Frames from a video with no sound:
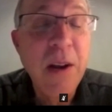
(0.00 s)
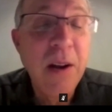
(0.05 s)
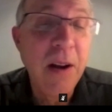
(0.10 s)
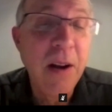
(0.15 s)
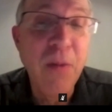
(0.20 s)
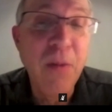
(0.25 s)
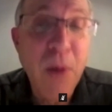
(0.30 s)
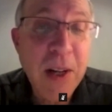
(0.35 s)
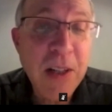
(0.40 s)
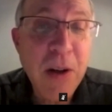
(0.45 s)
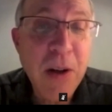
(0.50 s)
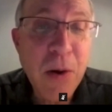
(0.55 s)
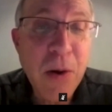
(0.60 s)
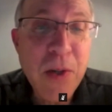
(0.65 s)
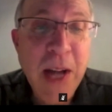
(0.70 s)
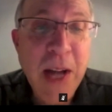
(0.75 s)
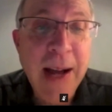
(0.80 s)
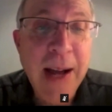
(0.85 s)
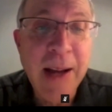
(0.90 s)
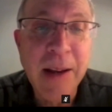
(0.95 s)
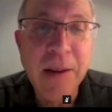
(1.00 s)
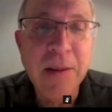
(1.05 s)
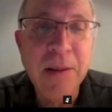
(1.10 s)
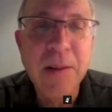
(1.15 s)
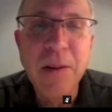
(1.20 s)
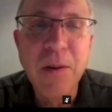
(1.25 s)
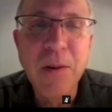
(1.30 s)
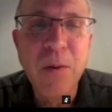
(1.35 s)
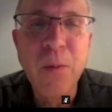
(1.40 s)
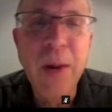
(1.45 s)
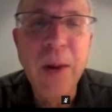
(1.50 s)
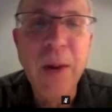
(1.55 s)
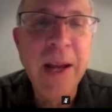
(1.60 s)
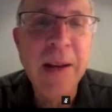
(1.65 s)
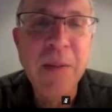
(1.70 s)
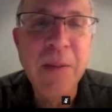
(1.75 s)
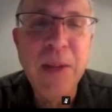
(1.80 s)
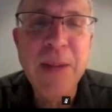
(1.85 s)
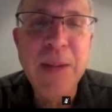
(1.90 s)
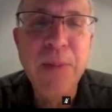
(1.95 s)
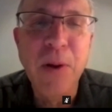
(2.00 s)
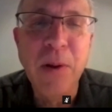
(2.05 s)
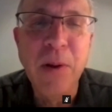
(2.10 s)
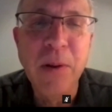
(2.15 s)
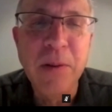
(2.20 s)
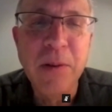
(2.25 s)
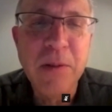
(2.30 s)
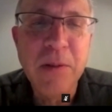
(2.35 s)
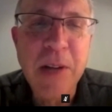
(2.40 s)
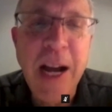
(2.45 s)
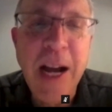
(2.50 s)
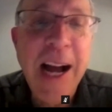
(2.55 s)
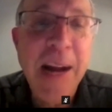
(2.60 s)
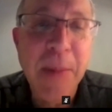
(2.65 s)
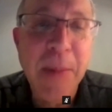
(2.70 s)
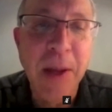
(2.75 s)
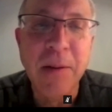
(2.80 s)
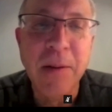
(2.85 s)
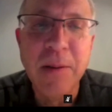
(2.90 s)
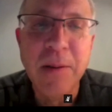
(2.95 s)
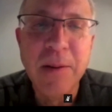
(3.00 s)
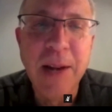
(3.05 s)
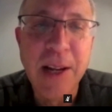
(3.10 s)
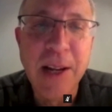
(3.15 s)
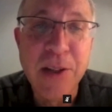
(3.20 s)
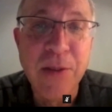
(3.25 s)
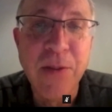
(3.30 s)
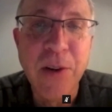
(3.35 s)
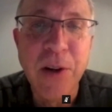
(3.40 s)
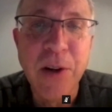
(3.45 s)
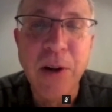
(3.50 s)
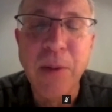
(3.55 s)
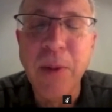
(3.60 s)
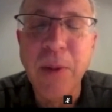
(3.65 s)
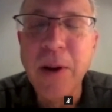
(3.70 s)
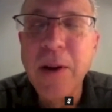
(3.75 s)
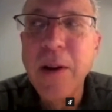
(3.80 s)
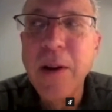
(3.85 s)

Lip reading: of what goes on when people common as a verb.